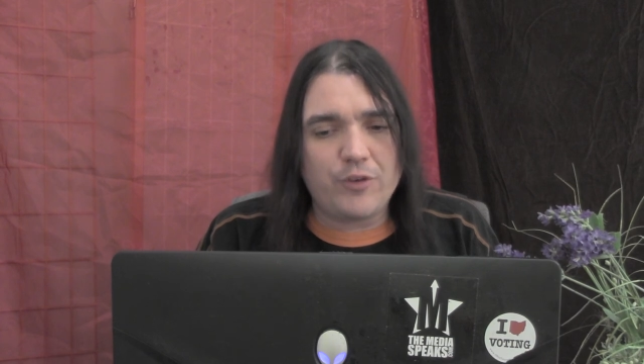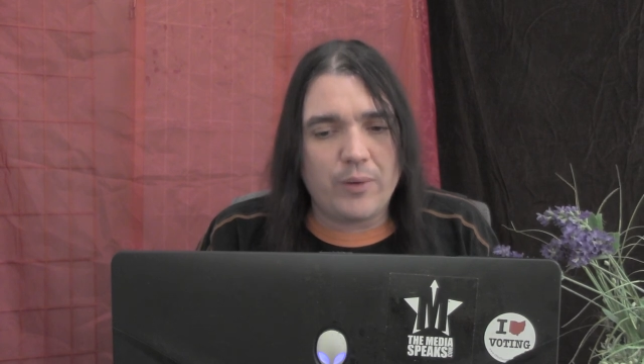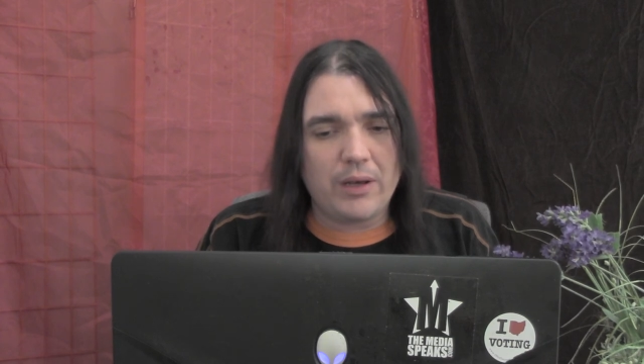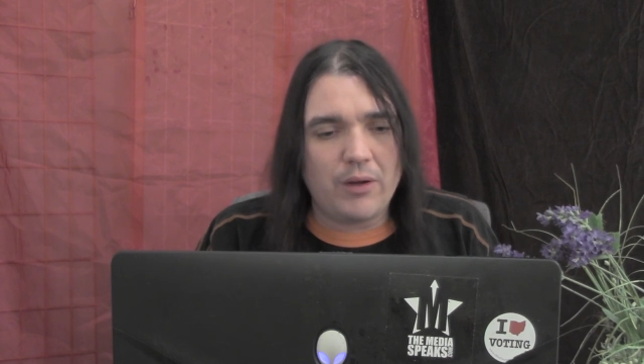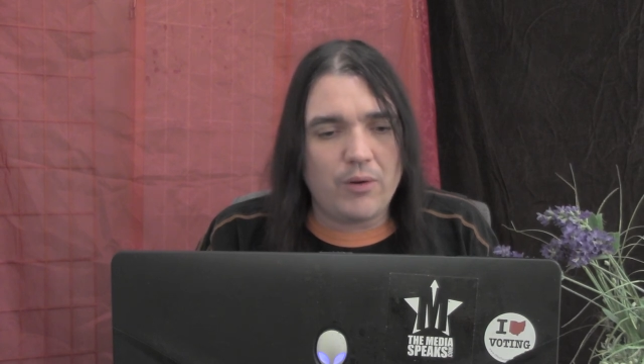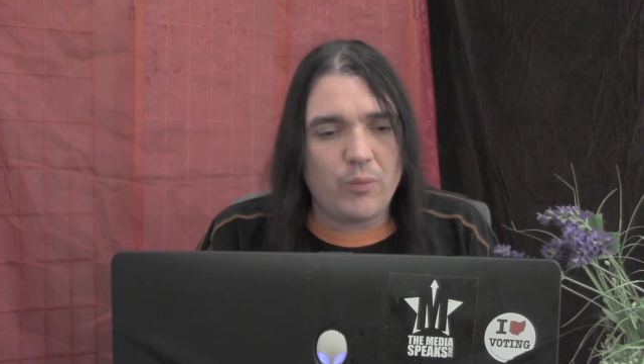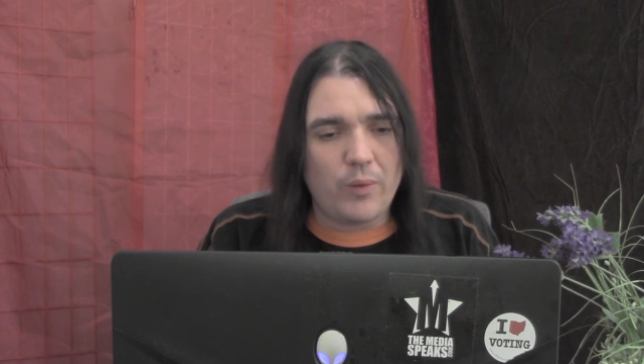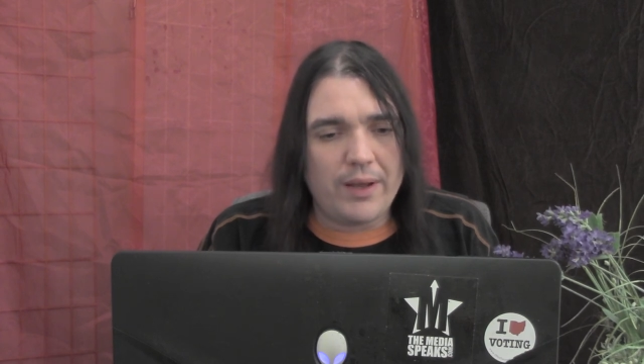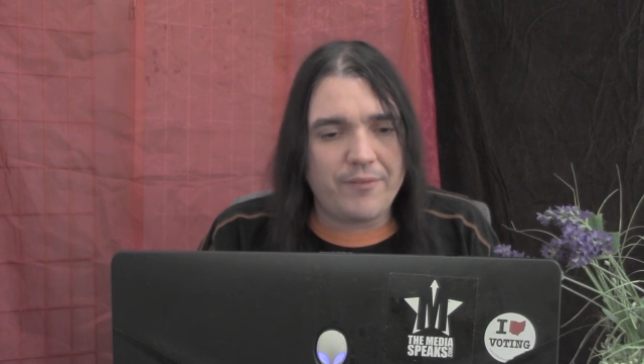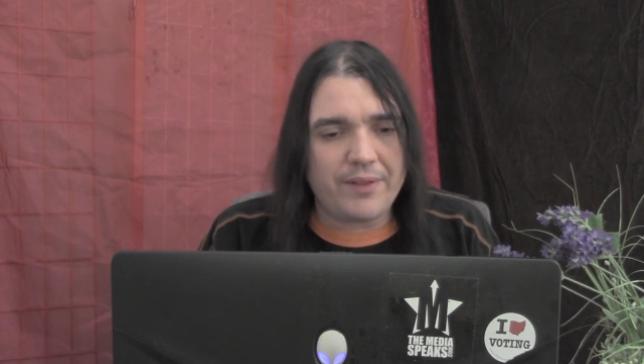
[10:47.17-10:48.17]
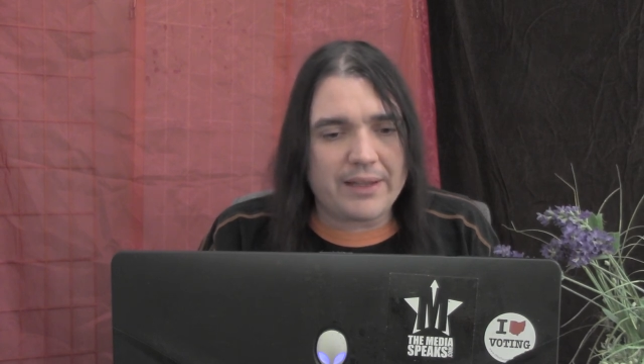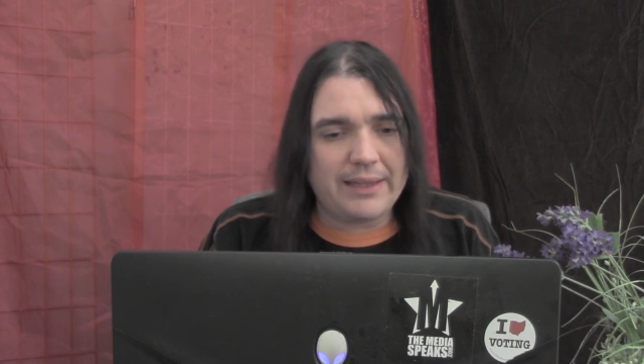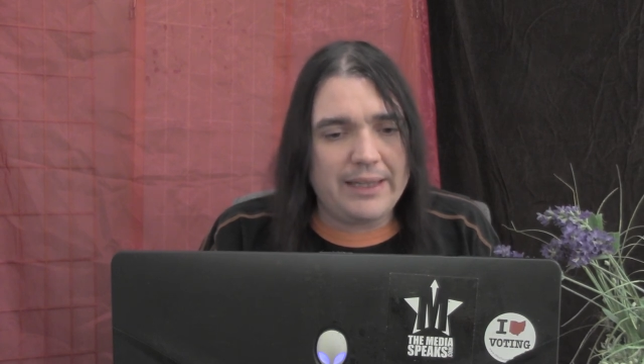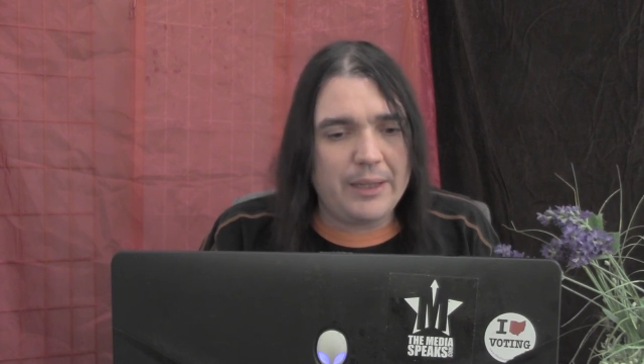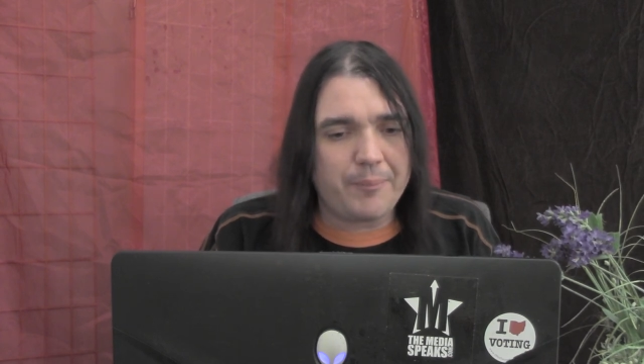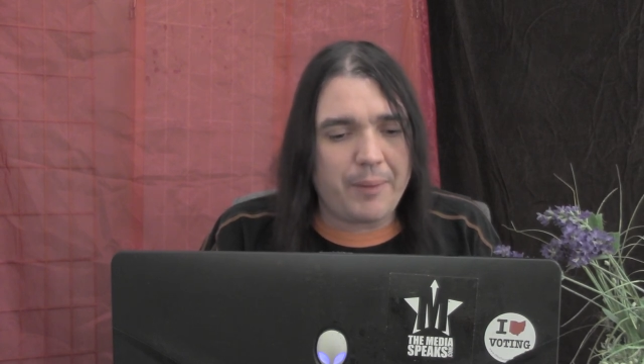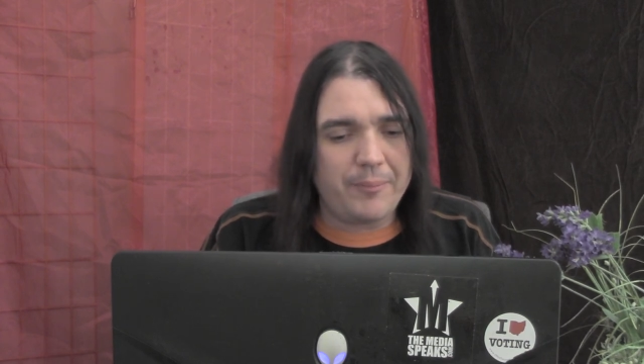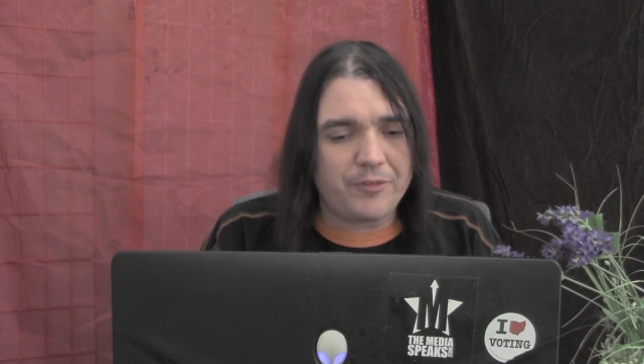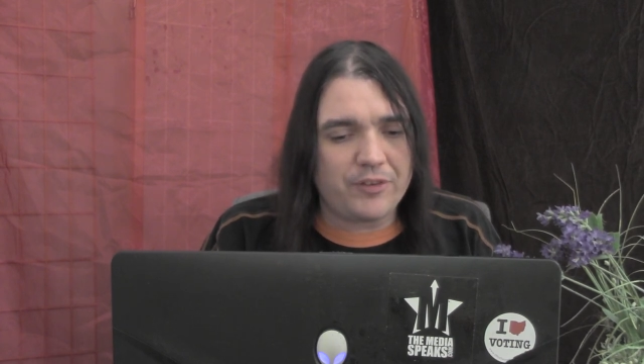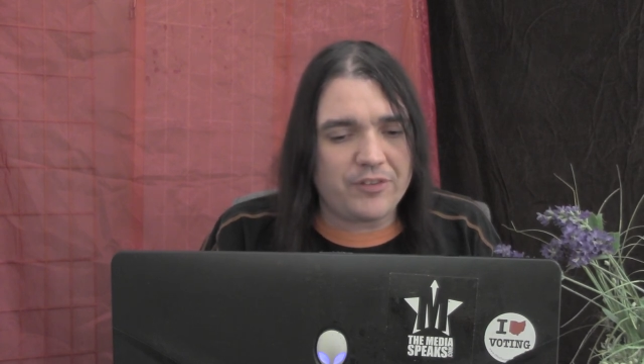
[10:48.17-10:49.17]
to alert one of the cleaning
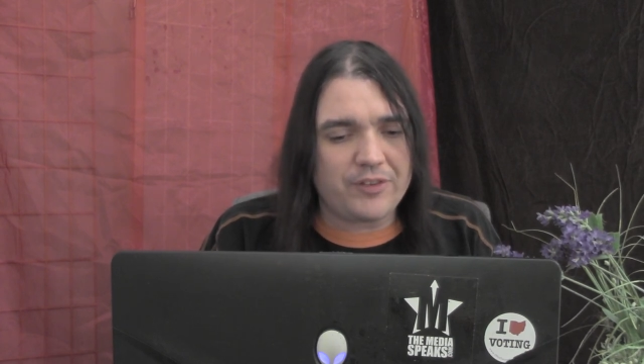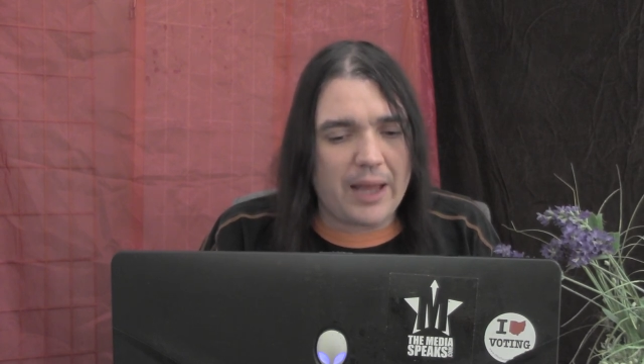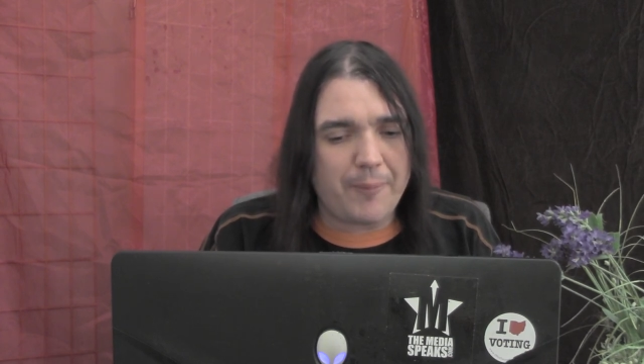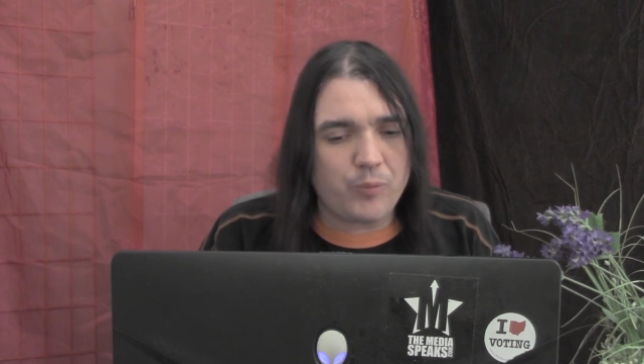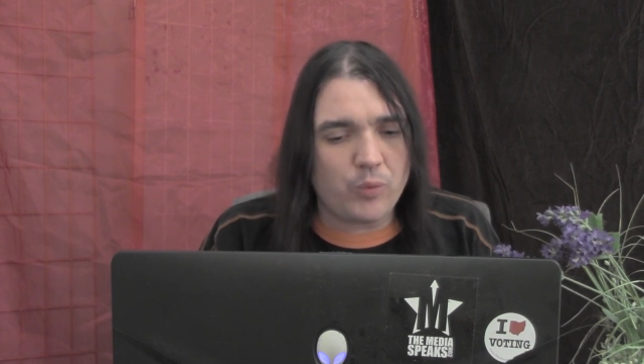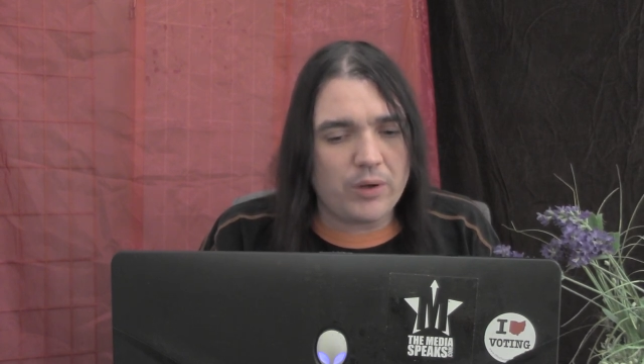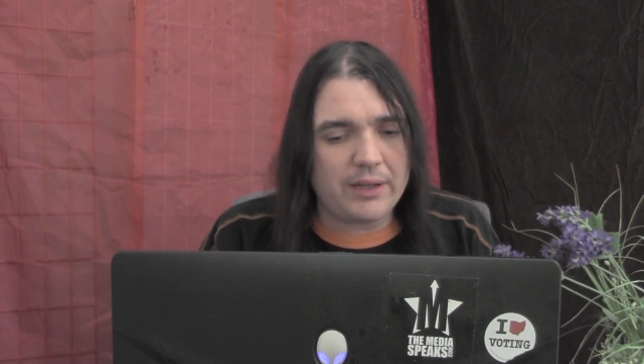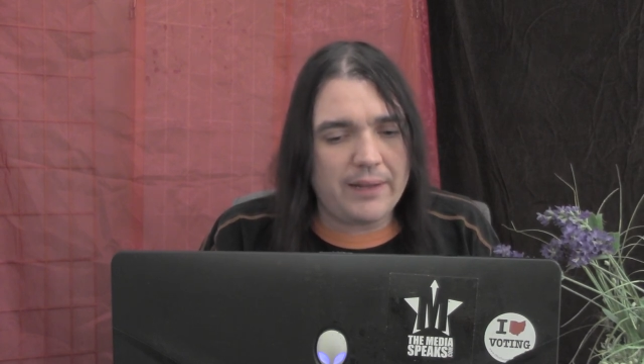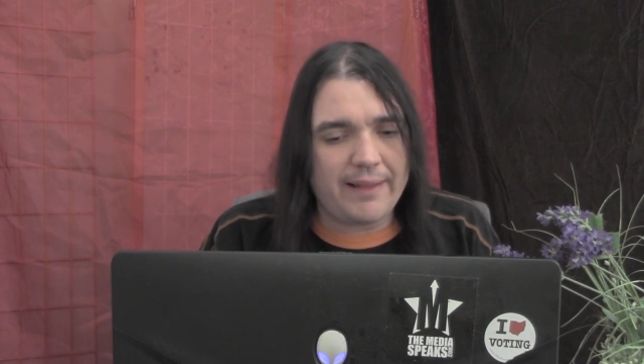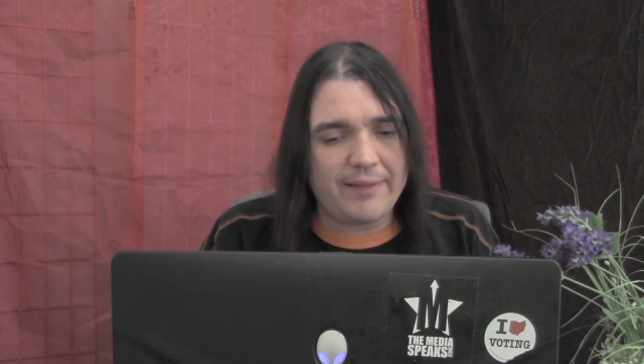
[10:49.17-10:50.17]
pumps has stopped working.